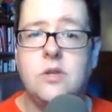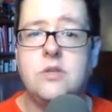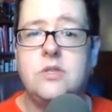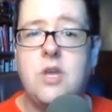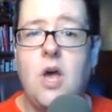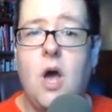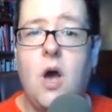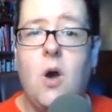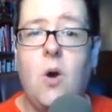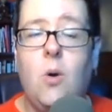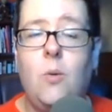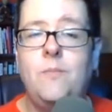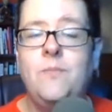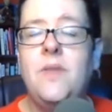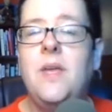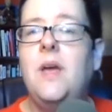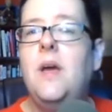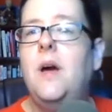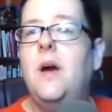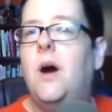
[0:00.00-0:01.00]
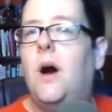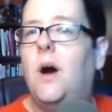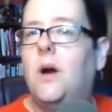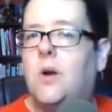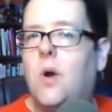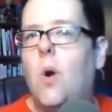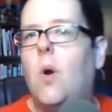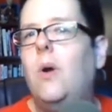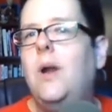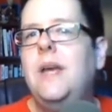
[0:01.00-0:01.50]
So,
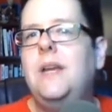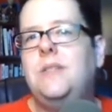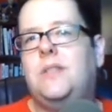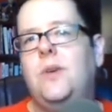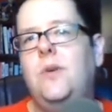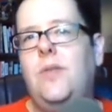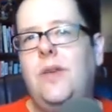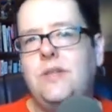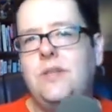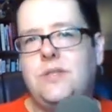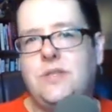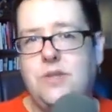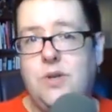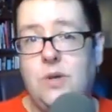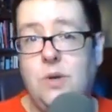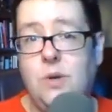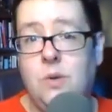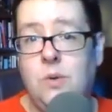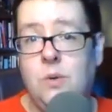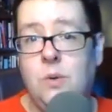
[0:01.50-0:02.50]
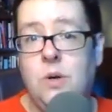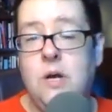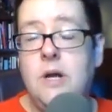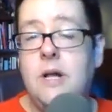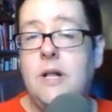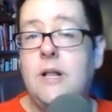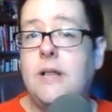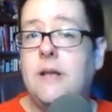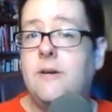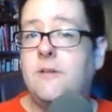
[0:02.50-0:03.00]
according to these two
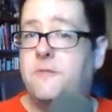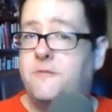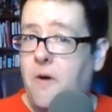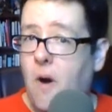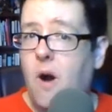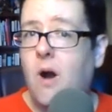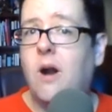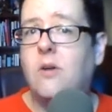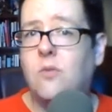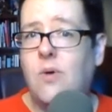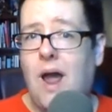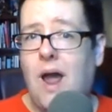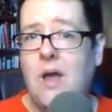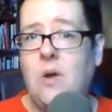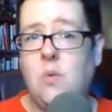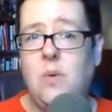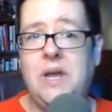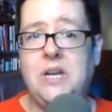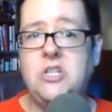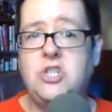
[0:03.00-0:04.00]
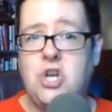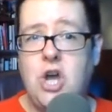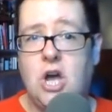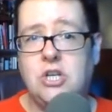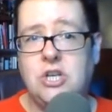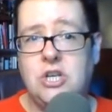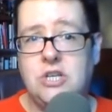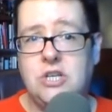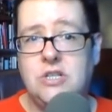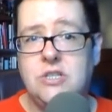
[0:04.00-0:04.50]
far right-wing
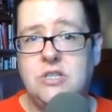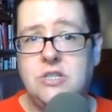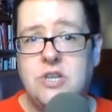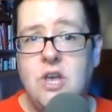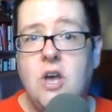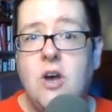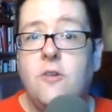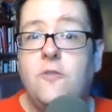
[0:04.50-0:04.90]
judges,